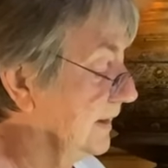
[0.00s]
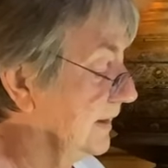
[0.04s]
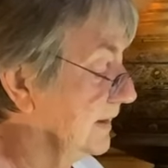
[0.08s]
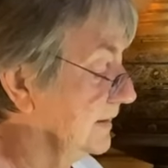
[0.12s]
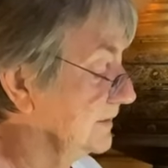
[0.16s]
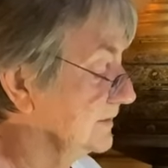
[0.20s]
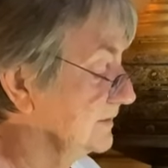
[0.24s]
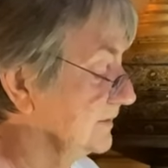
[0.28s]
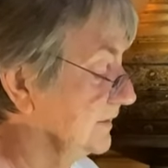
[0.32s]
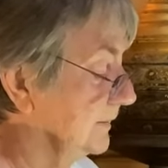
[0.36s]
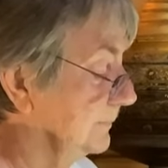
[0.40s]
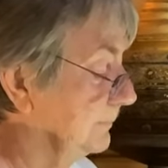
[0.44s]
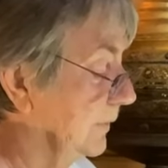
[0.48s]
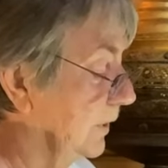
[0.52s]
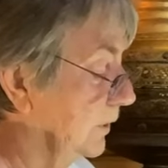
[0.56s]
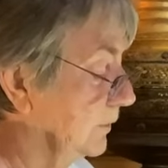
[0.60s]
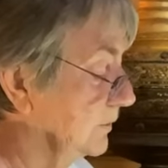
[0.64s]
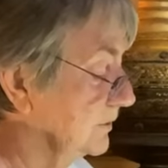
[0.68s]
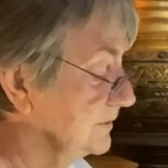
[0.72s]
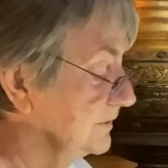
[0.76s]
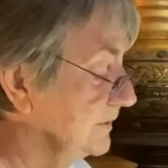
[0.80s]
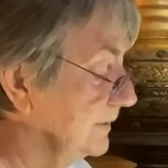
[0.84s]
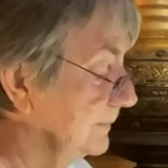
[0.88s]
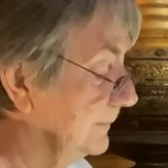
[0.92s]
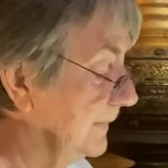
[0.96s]

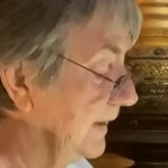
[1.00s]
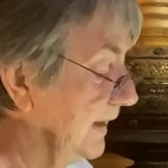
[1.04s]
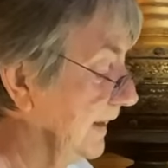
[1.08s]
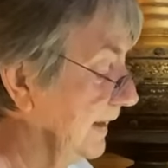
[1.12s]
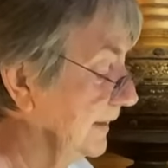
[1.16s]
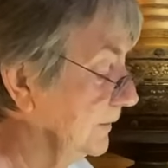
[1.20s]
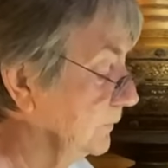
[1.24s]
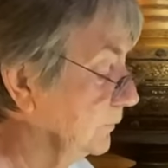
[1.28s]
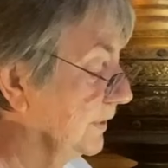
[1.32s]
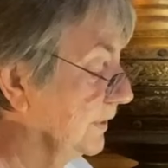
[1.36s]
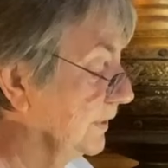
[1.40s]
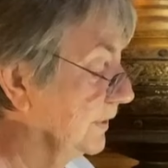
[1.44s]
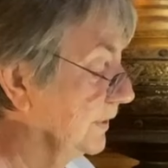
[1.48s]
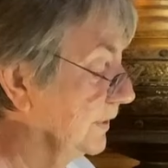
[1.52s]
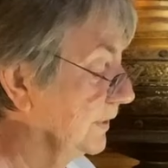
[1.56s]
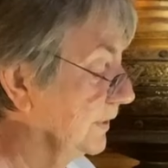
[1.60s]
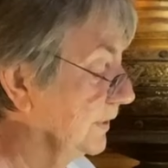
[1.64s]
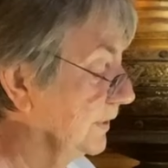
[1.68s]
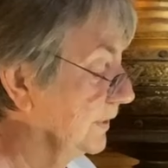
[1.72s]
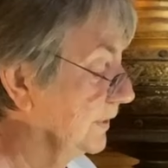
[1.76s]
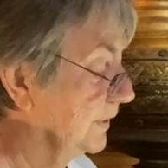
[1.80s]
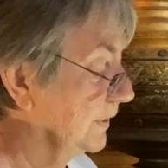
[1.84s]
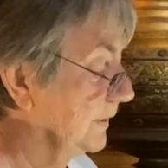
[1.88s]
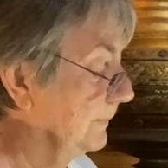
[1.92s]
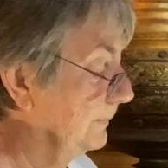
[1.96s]
Suppose a man were to
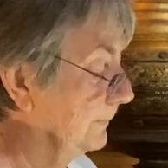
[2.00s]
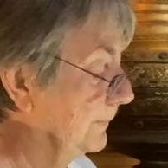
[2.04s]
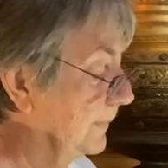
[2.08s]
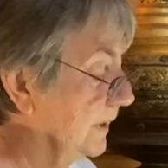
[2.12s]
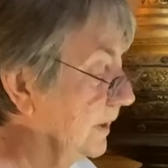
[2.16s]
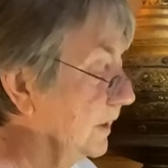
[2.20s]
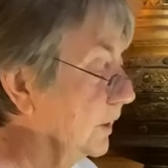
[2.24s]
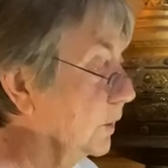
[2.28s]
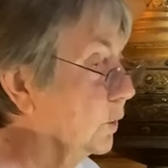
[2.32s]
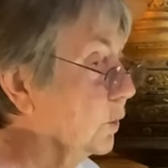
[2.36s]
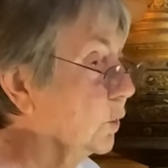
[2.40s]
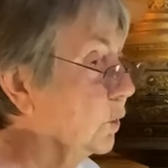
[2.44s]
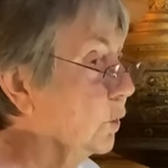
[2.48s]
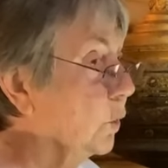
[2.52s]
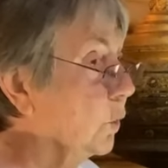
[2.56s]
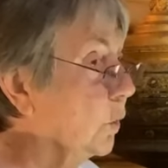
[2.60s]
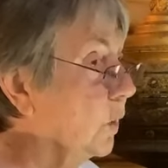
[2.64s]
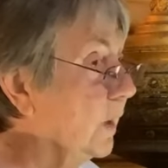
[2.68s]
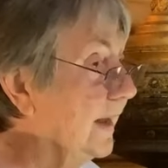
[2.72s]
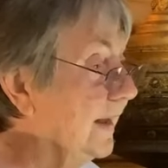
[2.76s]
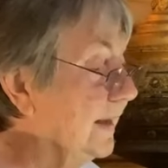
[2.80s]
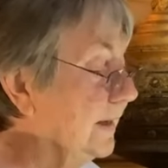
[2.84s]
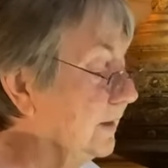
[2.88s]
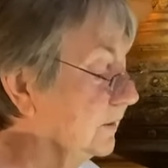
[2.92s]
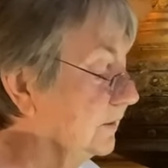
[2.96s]
grip a
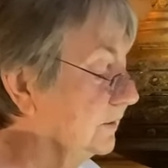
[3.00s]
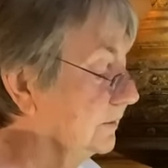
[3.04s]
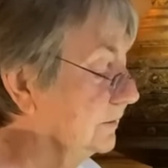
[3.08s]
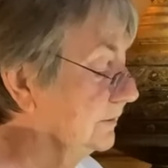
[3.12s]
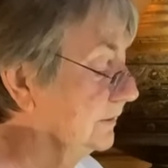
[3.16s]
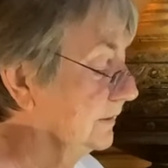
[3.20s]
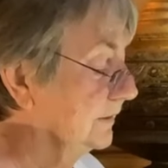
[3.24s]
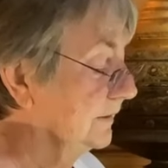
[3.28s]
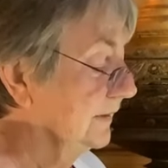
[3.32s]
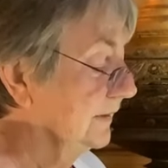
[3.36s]
quail